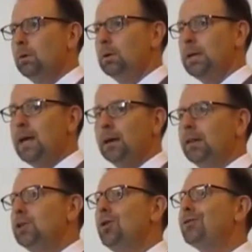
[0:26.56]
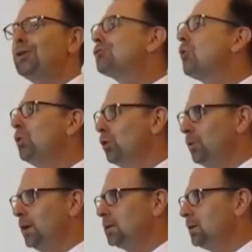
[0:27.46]
data unless you have control
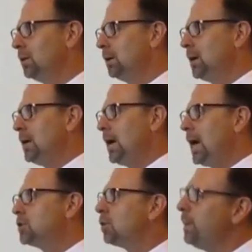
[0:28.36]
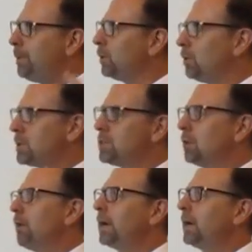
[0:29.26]
over it. And so people don't
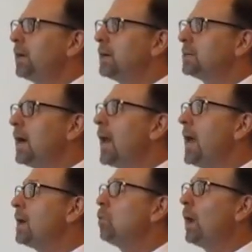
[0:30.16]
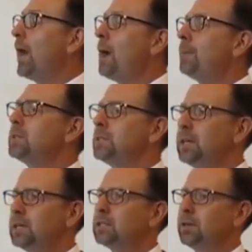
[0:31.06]
necessarily recognize that, and what happens in
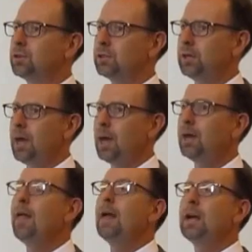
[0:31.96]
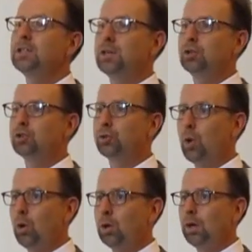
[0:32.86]
data centers today is
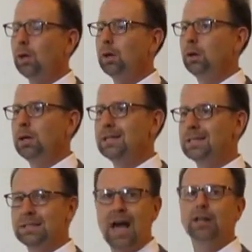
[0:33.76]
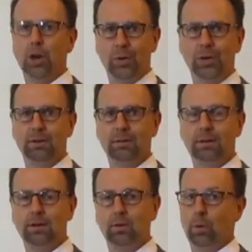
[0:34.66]
control is siloed.
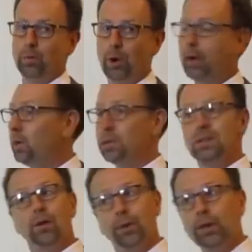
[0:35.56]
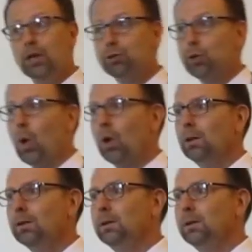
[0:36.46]
One would argue it's not really control.